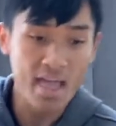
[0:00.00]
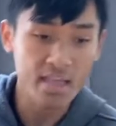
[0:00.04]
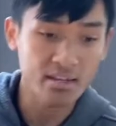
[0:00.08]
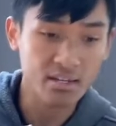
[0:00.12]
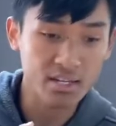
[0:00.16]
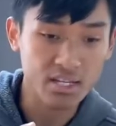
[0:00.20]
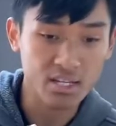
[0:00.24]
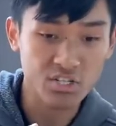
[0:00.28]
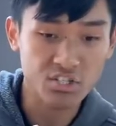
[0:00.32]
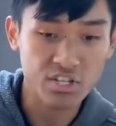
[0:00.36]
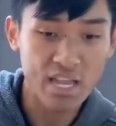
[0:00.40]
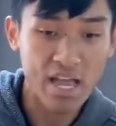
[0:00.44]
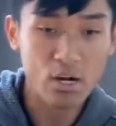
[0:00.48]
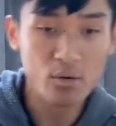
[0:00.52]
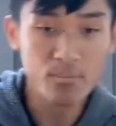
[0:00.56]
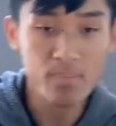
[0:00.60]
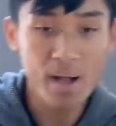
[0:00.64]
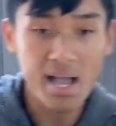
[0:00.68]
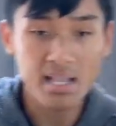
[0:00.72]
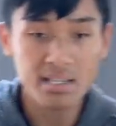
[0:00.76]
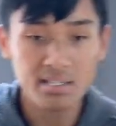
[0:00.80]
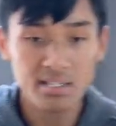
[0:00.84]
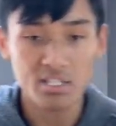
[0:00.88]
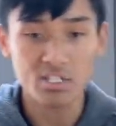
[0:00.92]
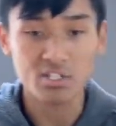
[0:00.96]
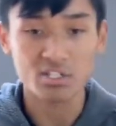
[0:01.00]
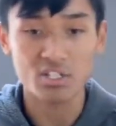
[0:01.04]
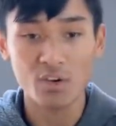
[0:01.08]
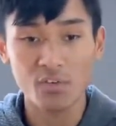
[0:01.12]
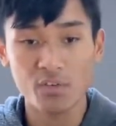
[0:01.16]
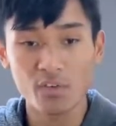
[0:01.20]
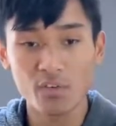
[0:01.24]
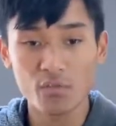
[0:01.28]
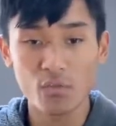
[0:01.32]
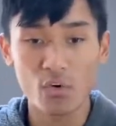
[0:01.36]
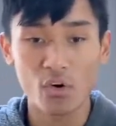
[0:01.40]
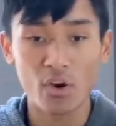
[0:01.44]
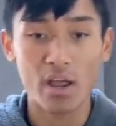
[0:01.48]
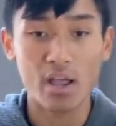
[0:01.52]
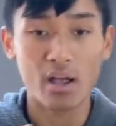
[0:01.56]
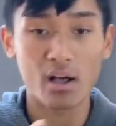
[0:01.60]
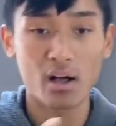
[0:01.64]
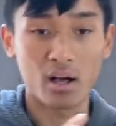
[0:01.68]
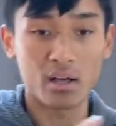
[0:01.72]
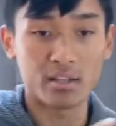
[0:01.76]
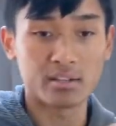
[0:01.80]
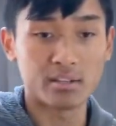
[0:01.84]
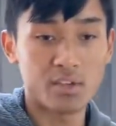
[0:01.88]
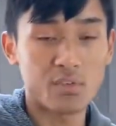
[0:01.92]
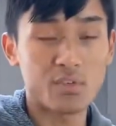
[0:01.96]
shadowboxing is different for
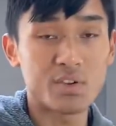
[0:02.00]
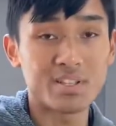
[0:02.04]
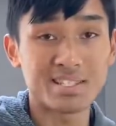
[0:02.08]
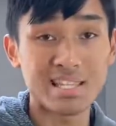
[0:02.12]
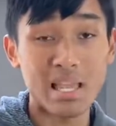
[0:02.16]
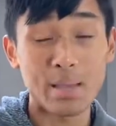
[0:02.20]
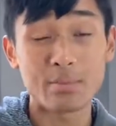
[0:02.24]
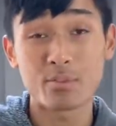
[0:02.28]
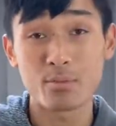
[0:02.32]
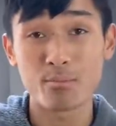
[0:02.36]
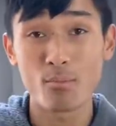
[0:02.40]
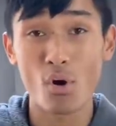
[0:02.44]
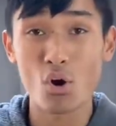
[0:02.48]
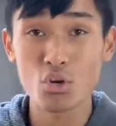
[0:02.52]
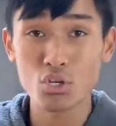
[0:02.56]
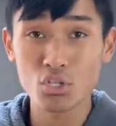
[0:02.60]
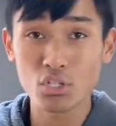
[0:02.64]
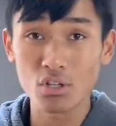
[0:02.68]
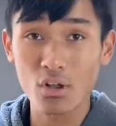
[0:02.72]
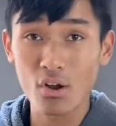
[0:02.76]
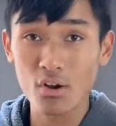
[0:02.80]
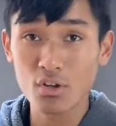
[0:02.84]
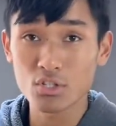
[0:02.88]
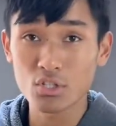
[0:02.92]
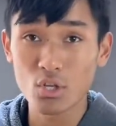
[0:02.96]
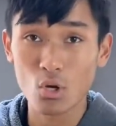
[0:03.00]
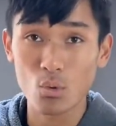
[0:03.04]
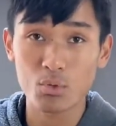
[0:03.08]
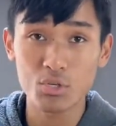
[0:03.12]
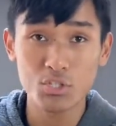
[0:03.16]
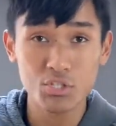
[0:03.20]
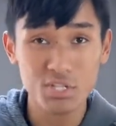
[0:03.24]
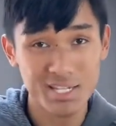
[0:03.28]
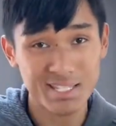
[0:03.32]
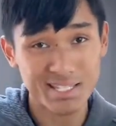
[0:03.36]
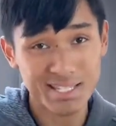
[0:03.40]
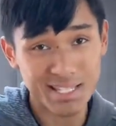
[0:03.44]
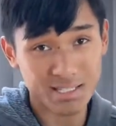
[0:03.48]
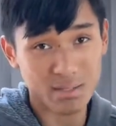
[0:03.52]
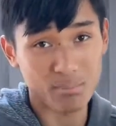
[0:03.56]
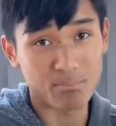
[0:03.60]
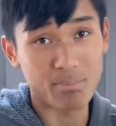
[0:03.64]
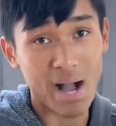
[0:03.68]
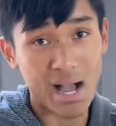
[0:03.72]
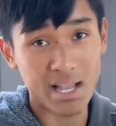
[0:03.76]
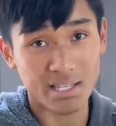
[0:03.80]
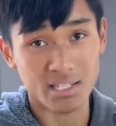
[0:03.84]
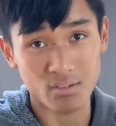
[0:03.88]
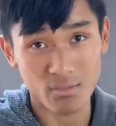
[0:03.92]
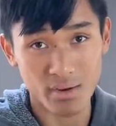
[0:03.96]
different types of martial arts, so we're just gonna stick to
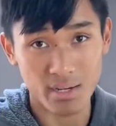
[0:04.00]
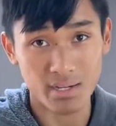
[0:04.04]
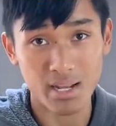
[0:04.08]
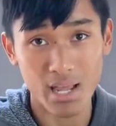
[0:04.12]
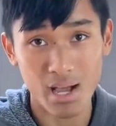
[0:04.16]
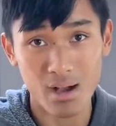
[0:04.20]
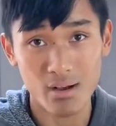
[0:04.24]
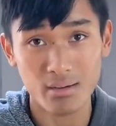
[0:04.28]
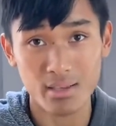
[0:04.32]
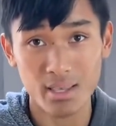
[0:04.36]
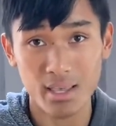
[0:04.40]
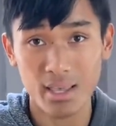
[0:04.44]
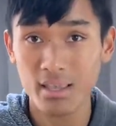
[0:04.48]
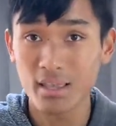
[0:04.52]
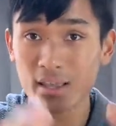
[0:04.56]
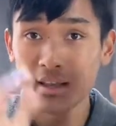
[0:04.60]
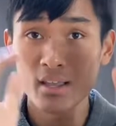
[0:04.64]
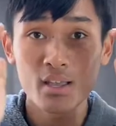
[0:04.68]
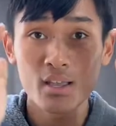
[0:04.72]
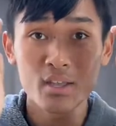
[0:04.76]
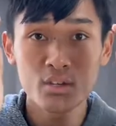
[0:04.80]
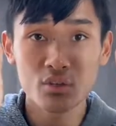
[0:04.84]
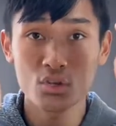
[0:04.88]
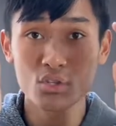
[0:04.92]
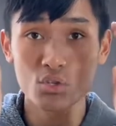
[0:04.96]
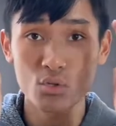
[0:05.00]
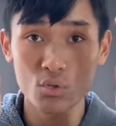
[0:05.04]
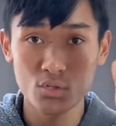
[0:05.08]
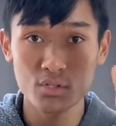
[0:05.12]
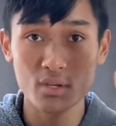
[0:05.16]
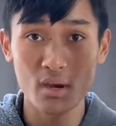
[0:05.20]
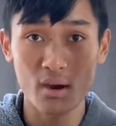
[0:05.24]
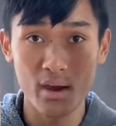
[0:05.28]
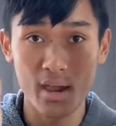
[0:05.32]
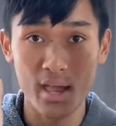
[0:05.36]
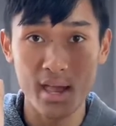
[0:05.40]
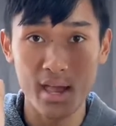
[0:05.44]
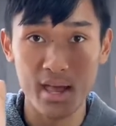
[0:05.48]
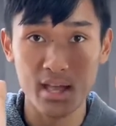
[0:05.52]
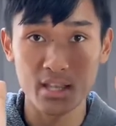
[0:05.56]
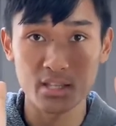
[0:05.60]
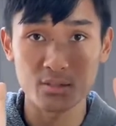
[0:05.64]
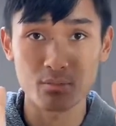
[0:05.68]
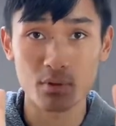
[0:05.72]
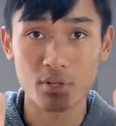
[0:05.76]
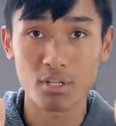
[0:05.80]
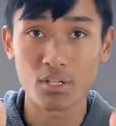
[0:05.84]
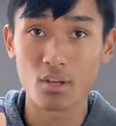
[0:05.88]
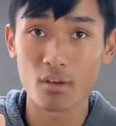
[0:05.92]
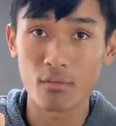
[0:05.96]
boxing right now, okay? Just using our hands. But
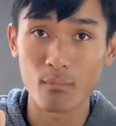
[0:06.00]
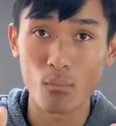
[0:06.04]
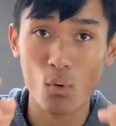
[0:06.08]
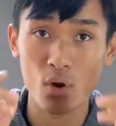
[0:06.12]
you know, Muay